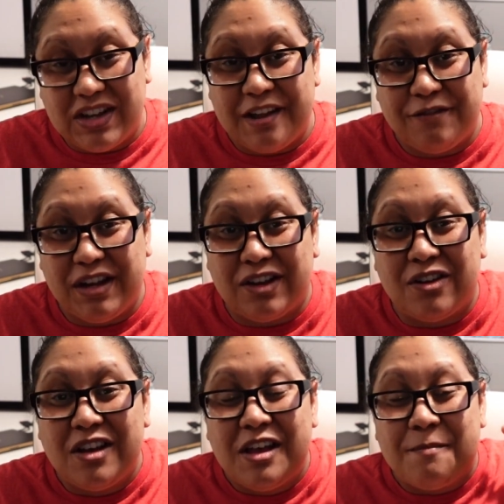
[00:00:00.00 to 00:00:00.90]
that
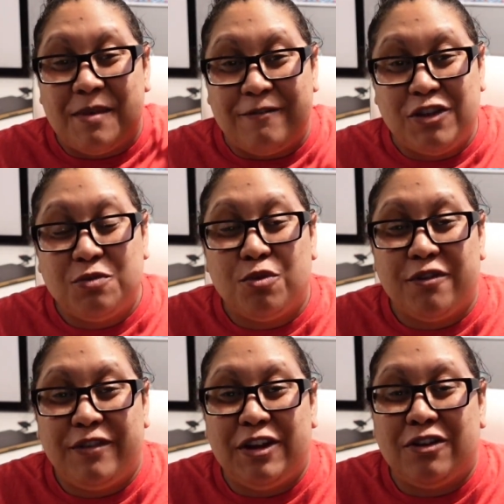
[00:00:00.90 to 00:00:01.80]
video, my vision
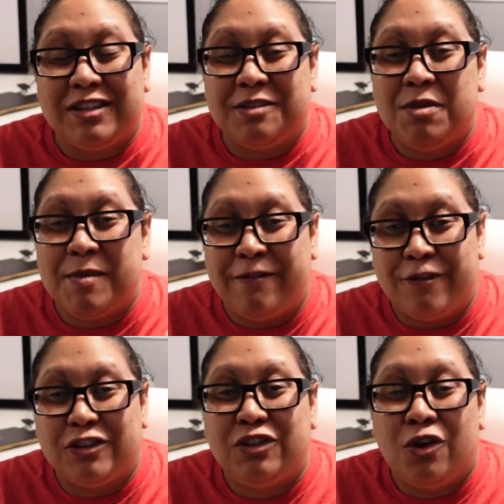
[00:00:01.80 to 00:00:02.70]
board video, that's going to be my
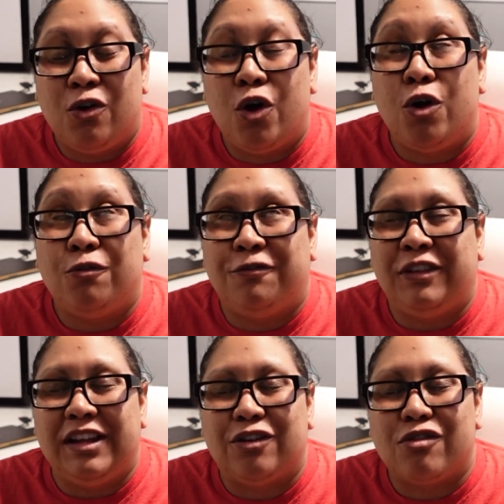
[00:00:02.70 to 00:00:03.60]
first goal,
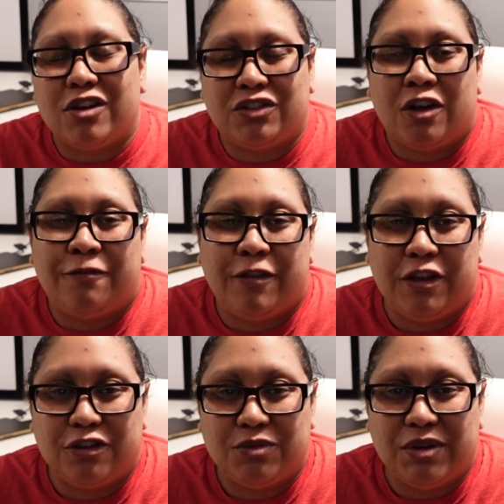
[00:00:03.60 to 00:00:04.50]
hopefully crossed off for the
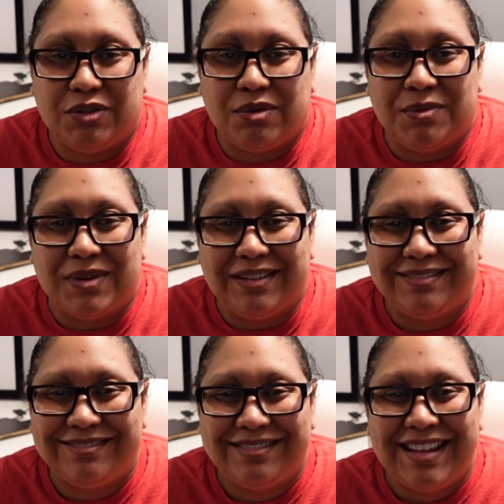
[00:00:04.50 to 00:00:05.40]
year 2021.
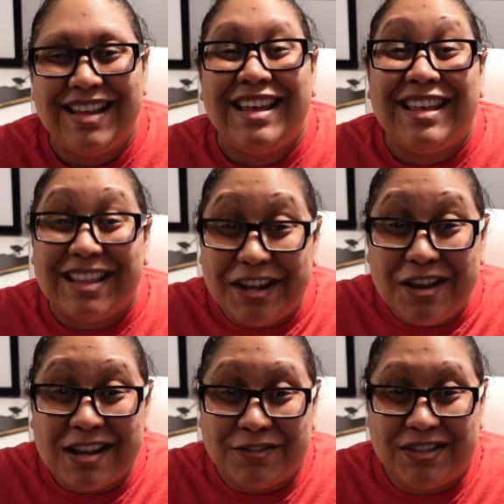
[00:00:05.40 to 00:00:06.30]
Thank you
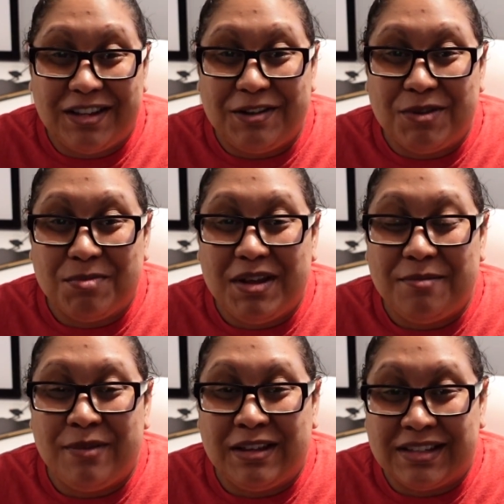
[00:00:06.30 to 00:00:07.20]
guys for sticking with me
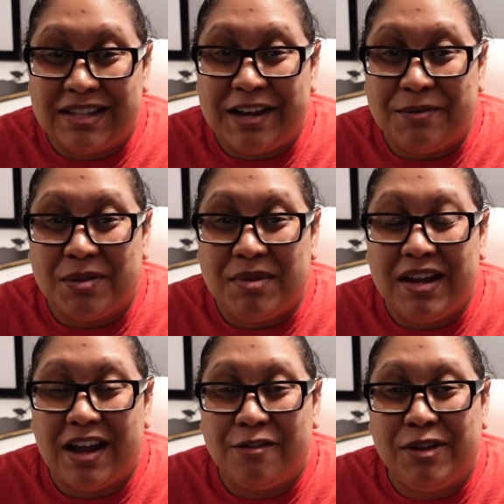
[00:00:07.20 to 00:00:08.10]
and being excited with
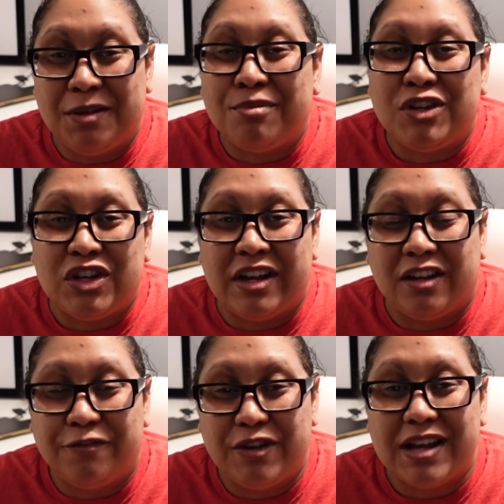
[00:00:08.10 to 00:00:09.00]
me. I really appreciate and
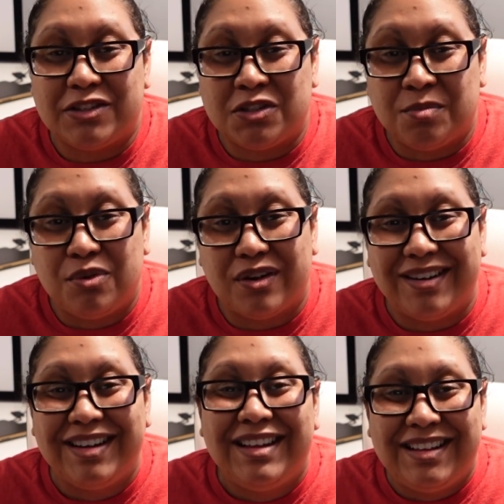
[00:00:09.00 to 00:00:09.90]
love you guys'
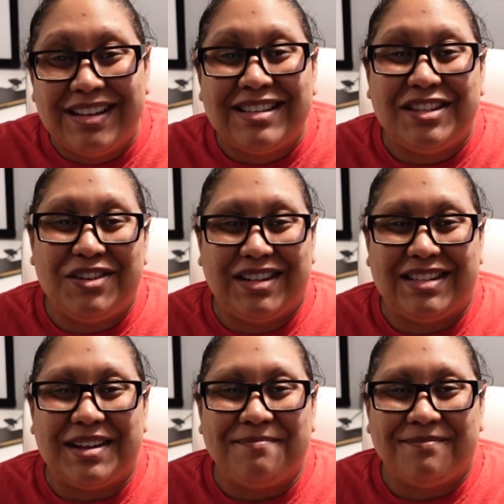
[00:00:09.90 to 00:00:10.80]
support. See you next
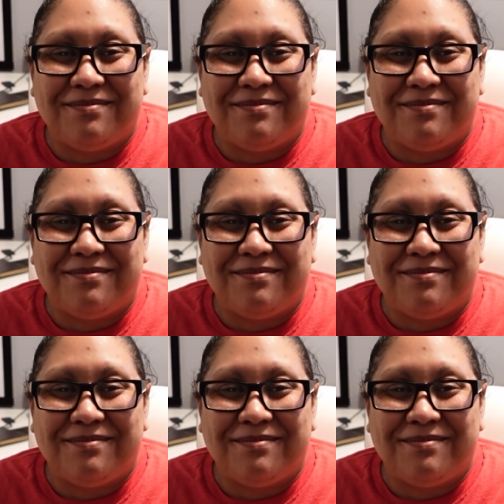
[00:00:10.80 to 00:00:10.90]
time.